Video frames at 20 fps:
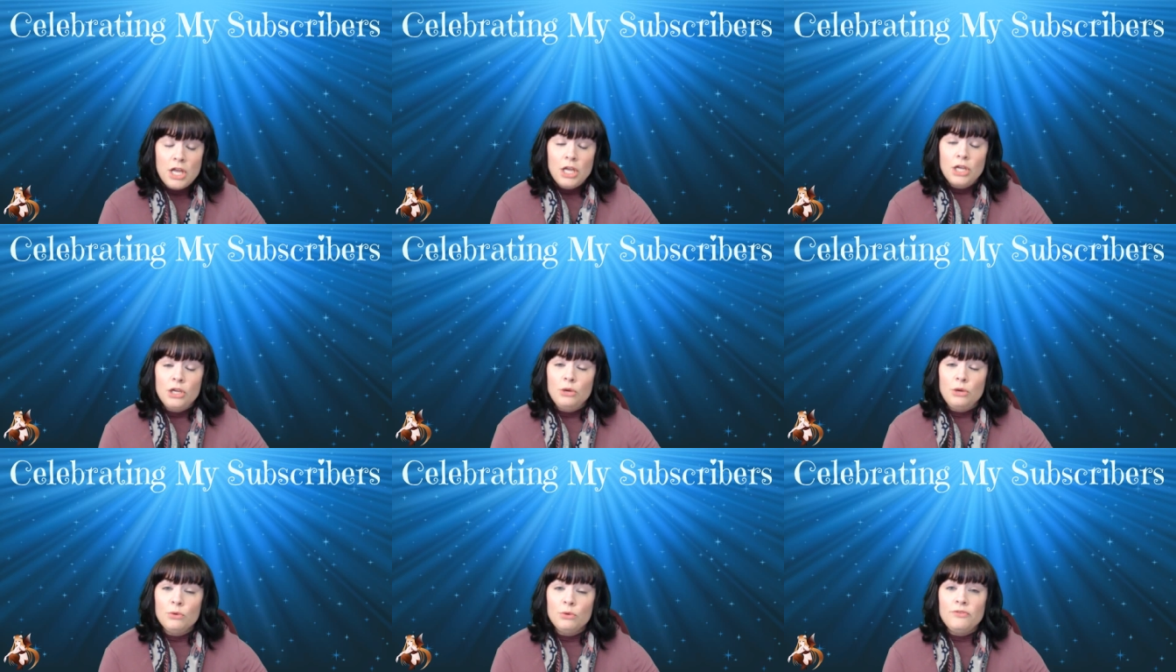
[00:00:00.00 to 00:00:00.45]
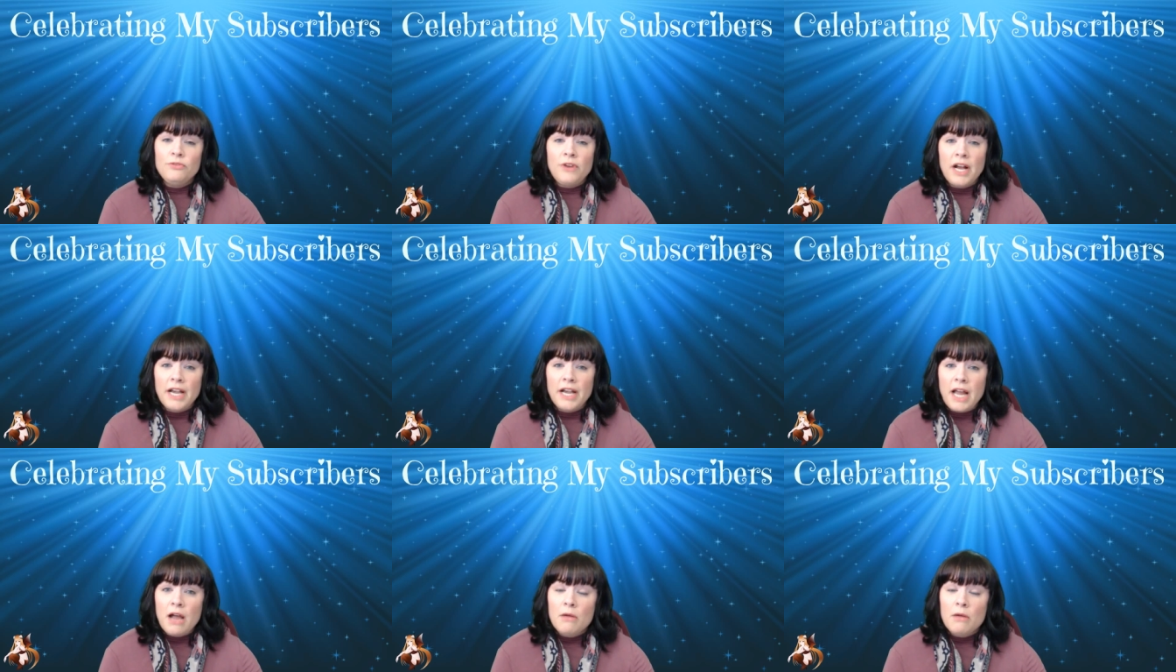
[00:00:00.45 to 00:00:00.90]
you will
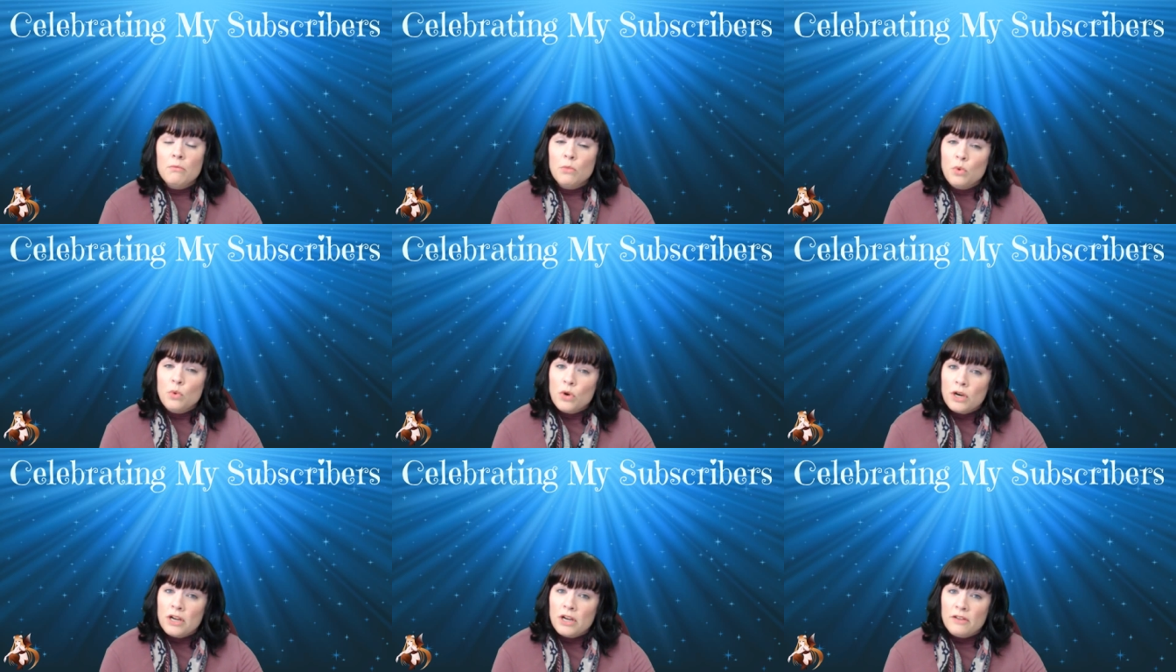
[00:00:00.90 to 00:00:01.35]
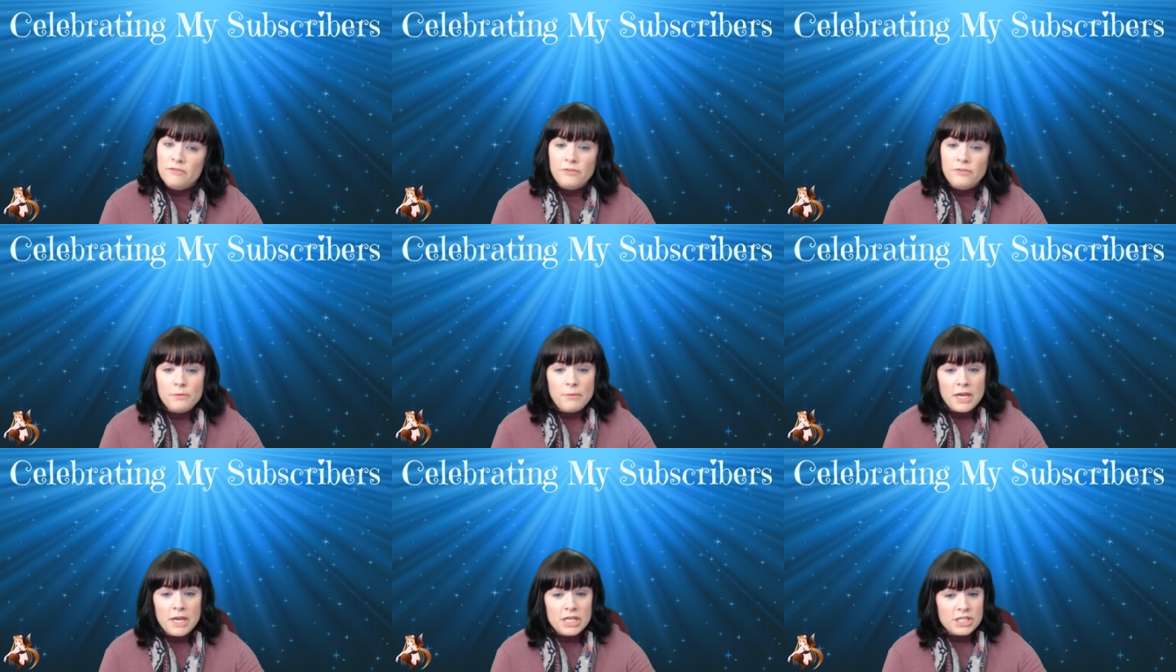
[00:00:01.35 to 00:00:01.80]
find out more
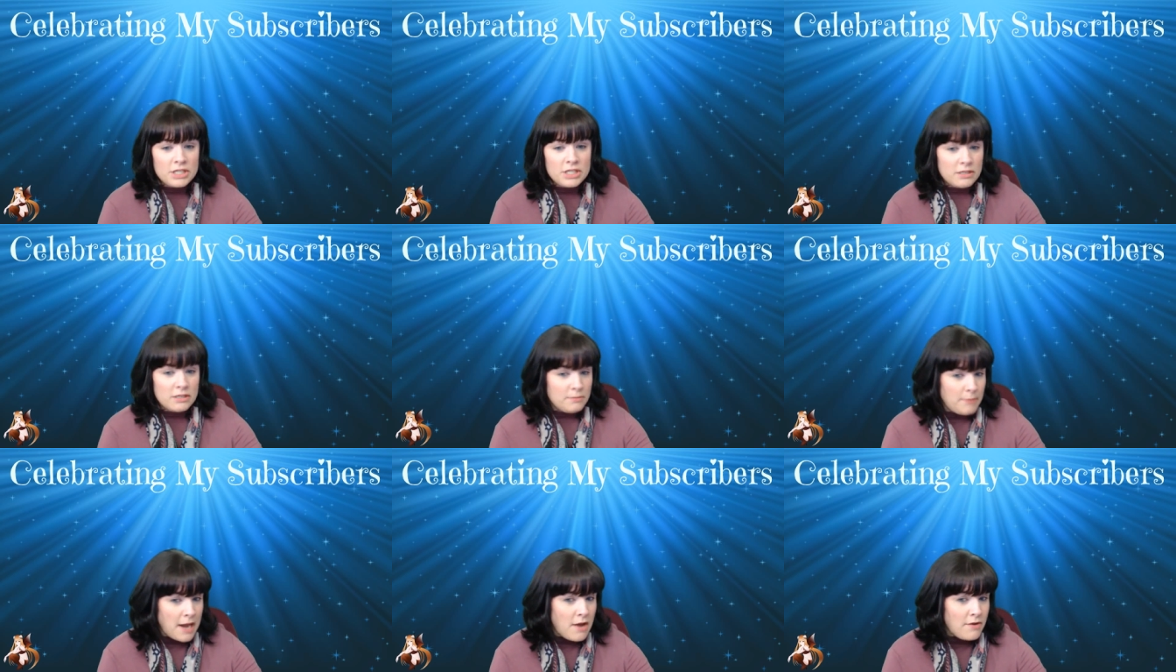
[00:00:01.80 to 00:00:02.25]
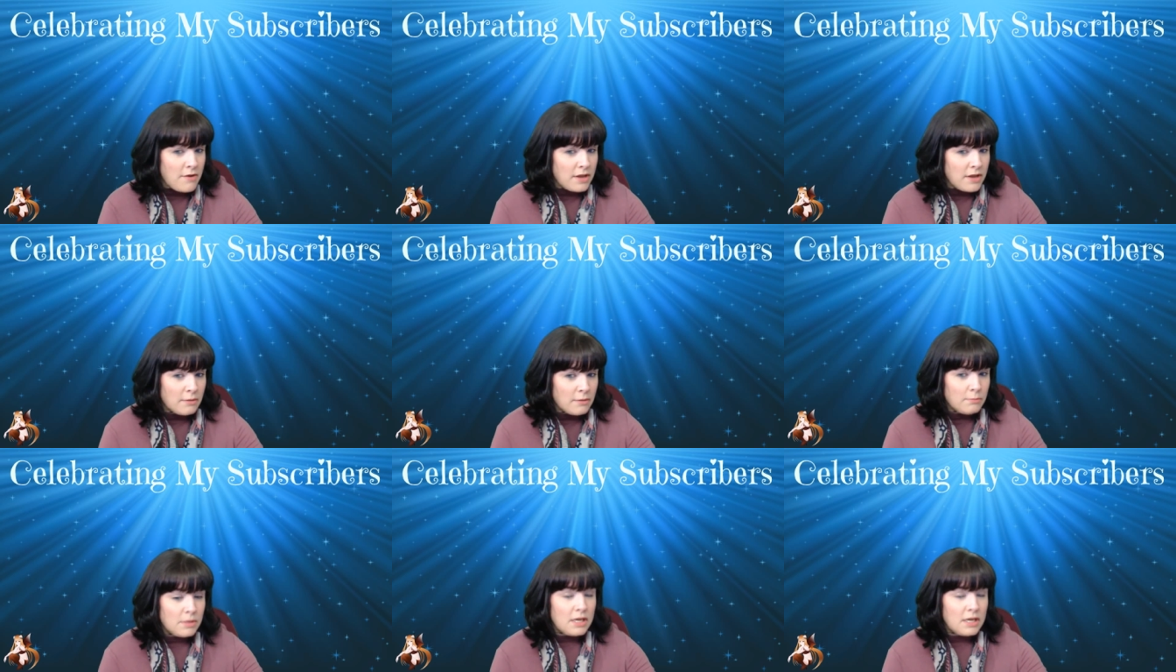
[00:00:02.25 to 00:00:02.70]
information about
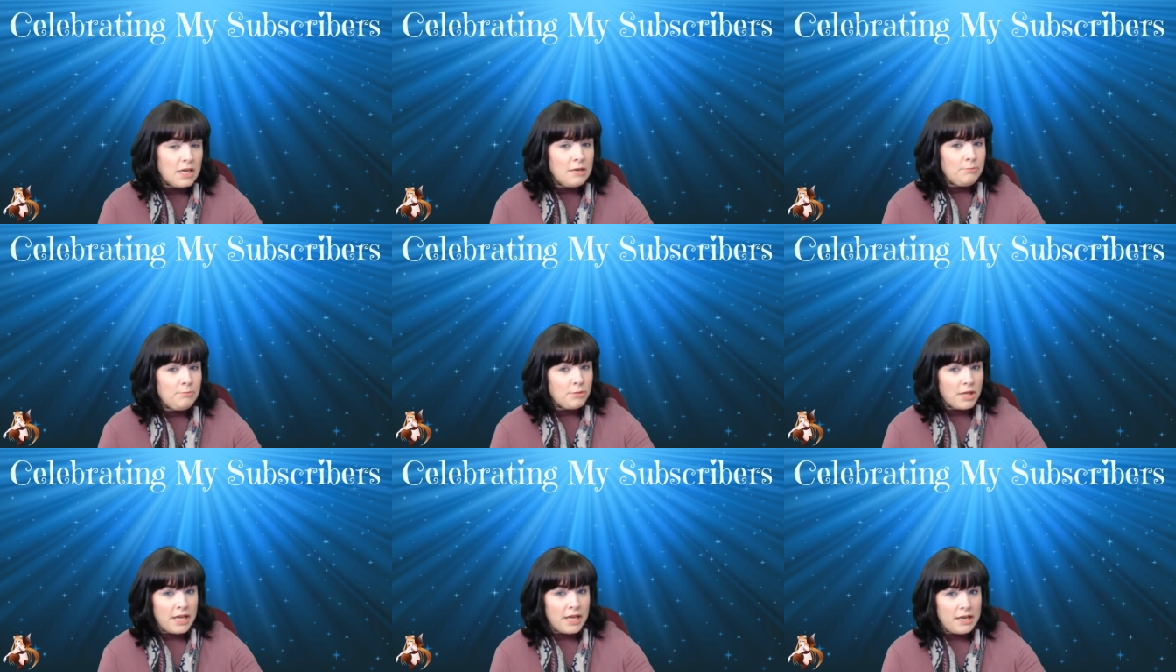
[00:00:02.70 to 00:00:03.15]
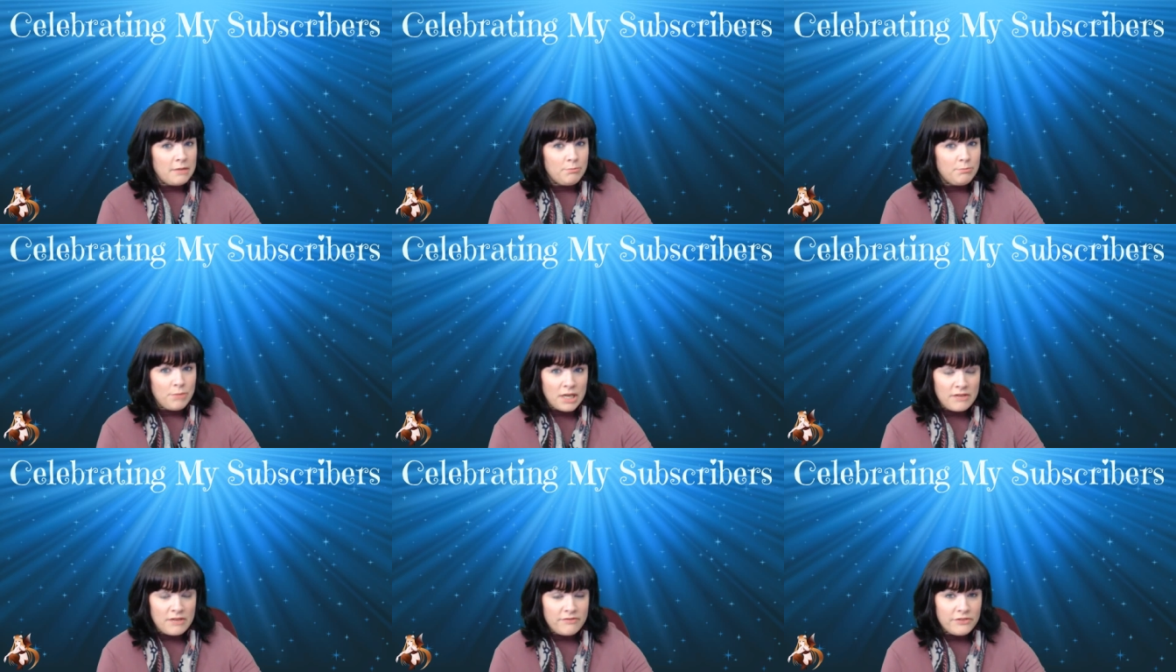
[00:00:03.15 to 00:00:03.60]
him. He played a
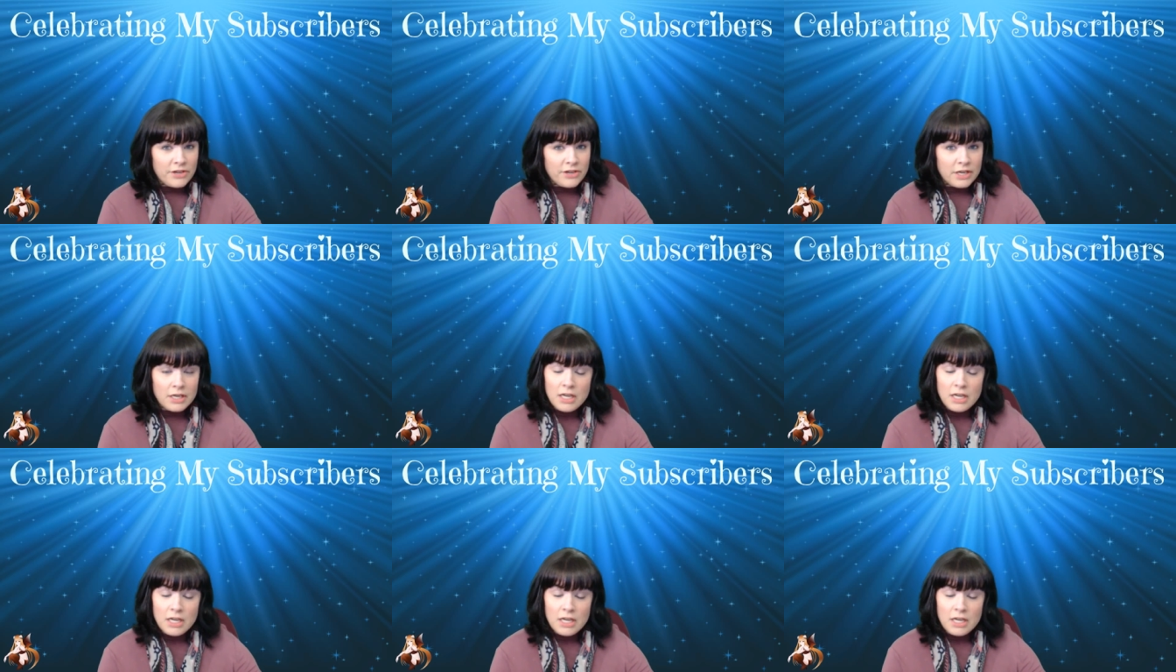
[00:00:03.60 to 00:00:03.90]
Bigfoot